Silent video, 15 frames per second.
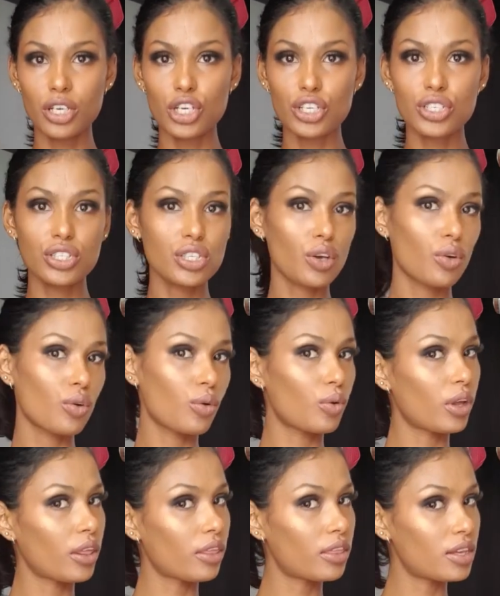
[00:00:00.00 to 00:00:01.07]
So
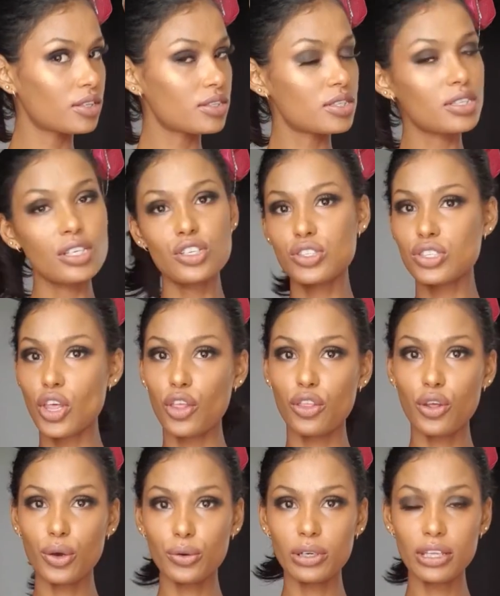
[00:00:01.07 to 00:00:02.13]
this is
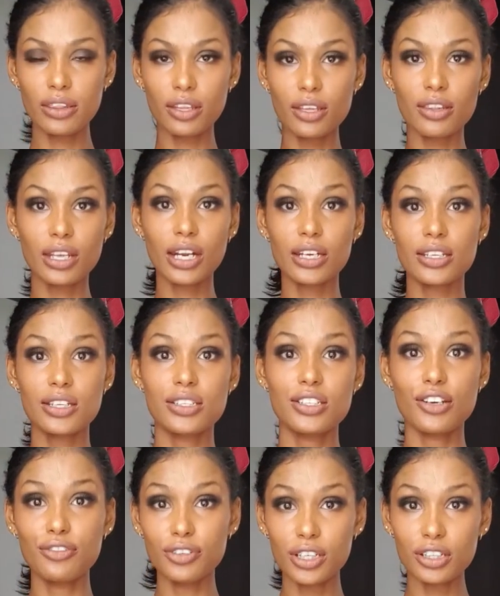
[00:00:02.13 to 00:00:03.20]
the only thing that I did
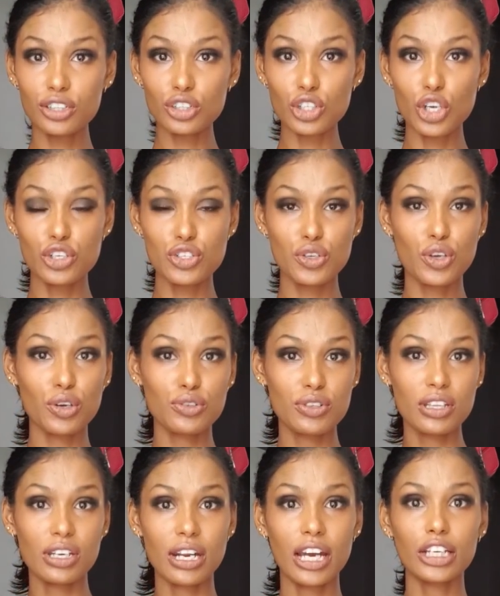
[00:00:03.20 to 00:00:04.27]
different to go to
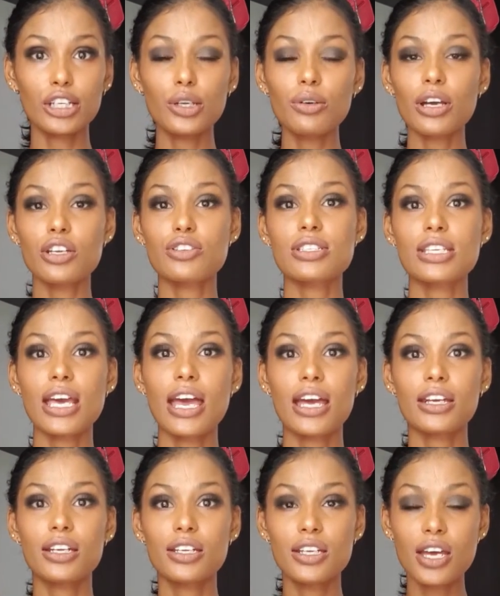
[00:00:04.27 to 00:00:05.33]
the night look. I just
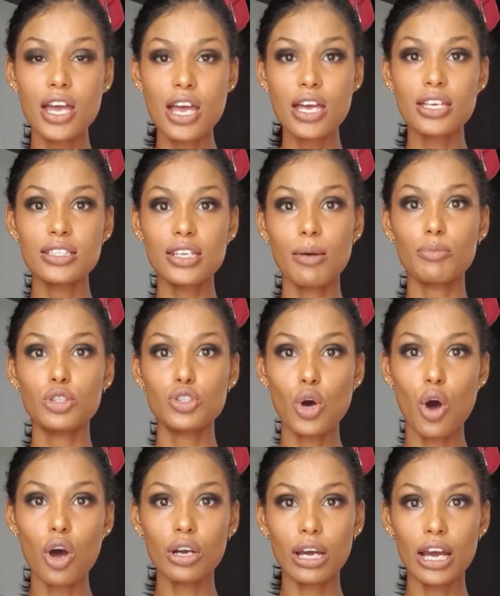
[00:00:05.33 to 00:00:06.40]
added some
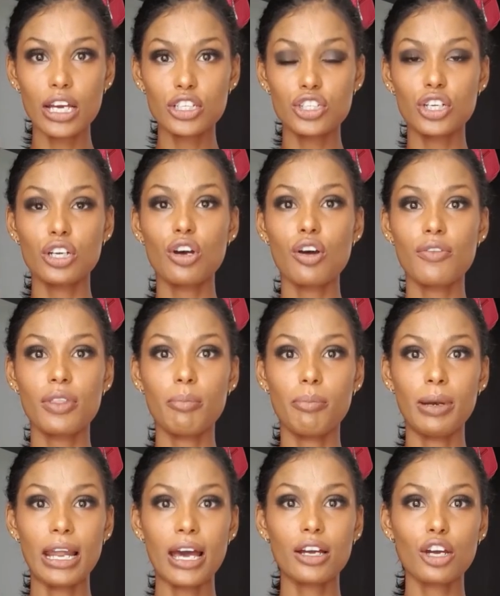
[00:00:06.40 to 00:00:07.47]
dark eyeshadow of the
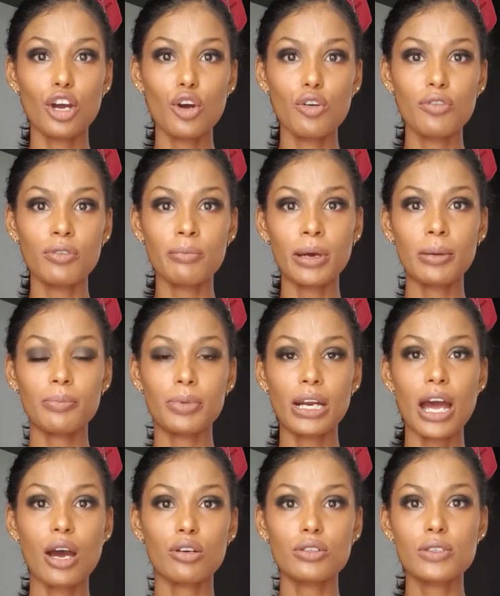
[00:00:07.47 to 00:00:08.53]
black over my
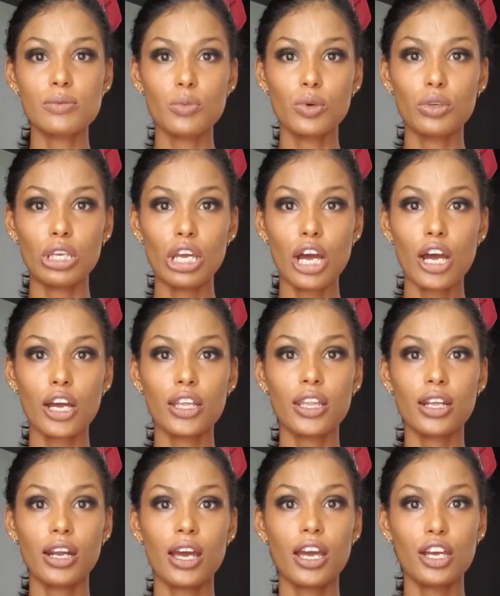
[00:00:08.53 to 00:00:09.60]
brown smoky eye
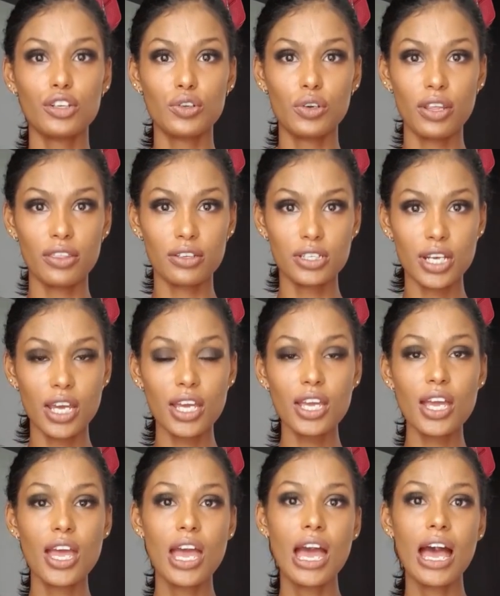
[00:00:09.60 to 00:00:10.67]
that I had during the day.
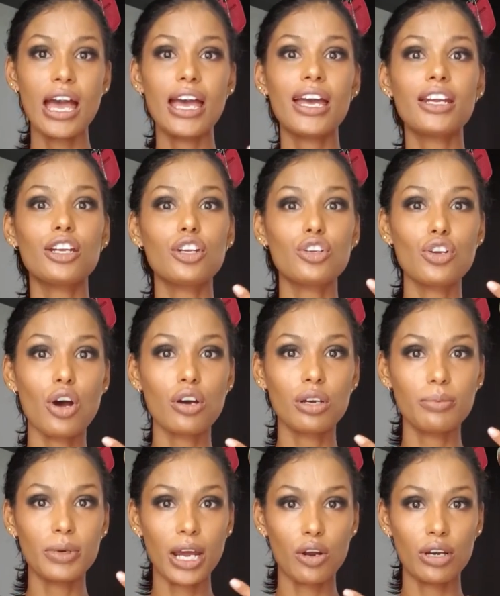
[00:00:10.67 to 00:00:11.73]
I added a darker
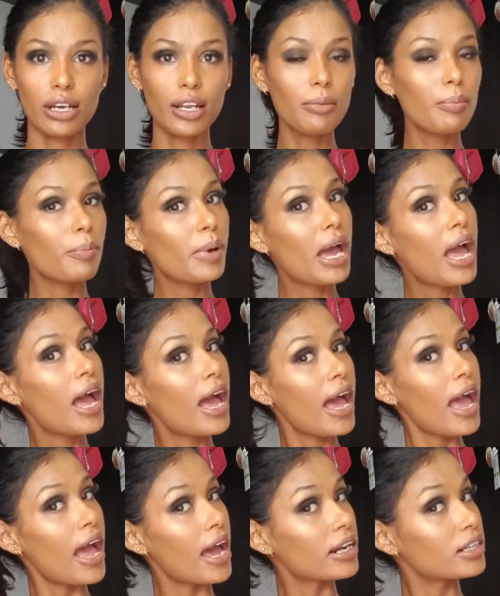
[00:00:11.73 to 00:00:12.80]
brown lip,
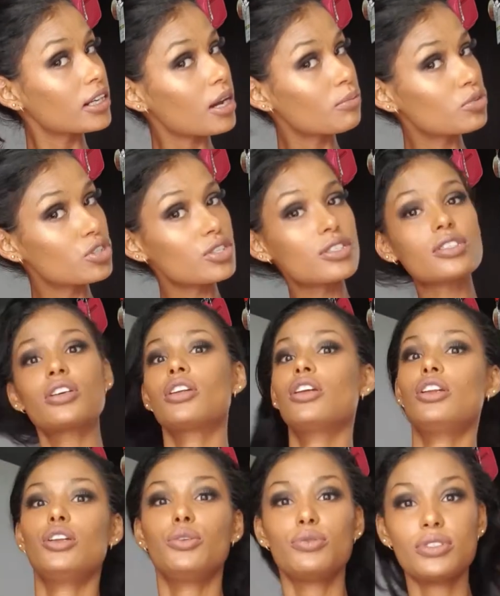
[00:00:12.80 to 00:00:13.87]
and I'm just going
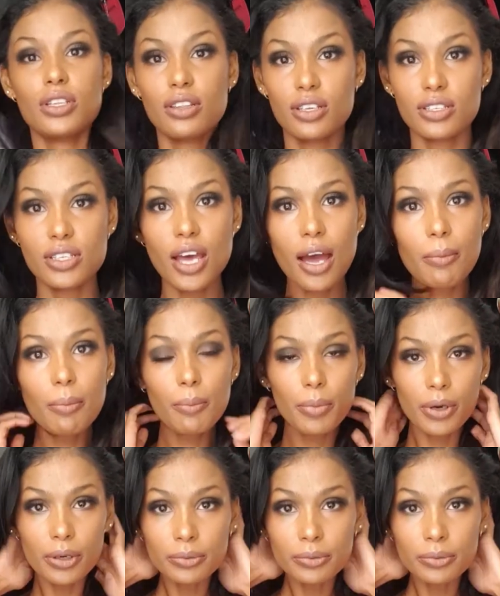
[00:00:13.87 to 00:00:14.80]
to loosen this up.